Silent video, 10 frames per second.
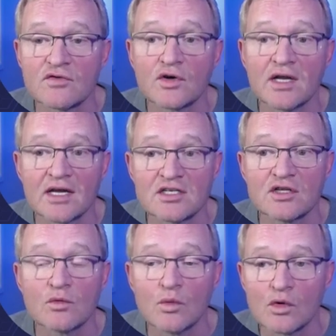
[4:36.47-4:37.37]
for connecting
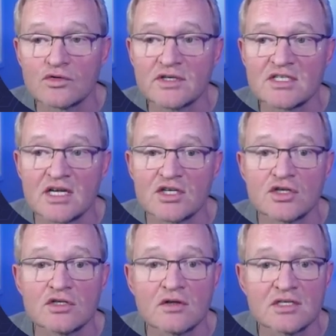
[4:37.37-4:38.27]
the watering
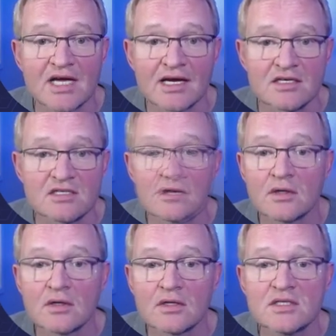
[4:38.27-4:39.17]
station to the tanks.
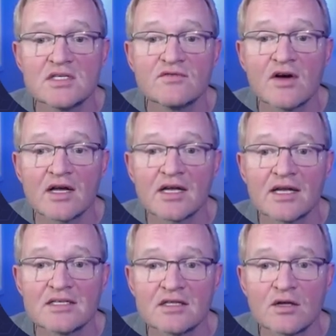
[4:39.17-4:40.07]
This is via
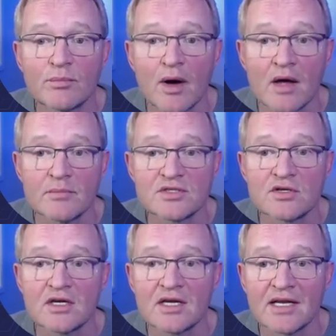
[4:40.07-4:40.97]
connecting the pipes to
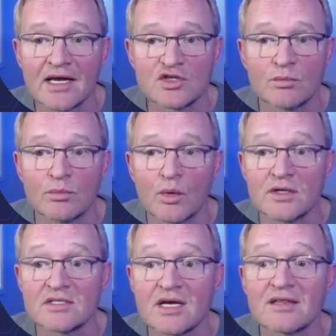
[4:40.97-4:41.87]
the connection points at the